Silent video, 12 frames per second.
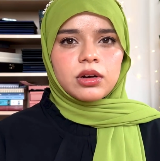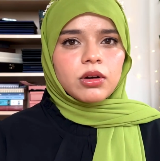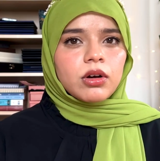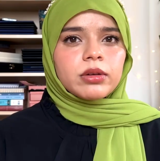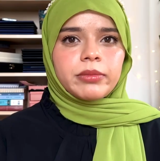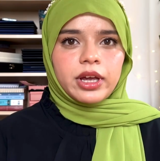
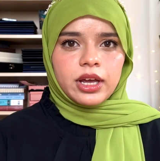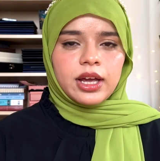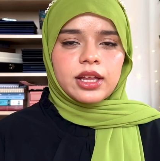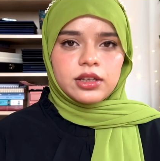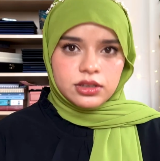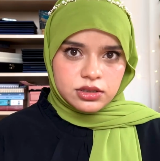on my
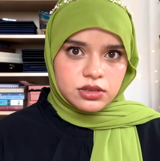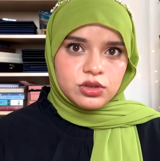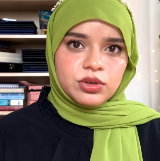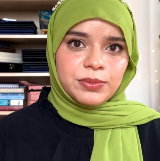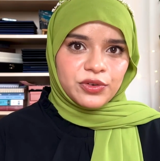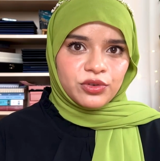hands
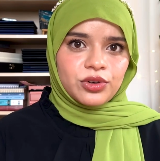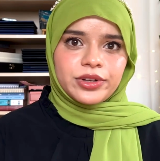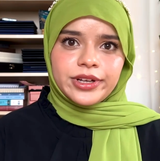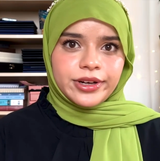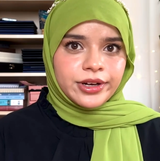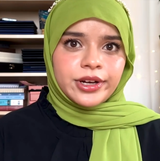before
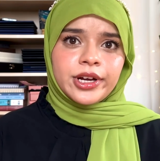the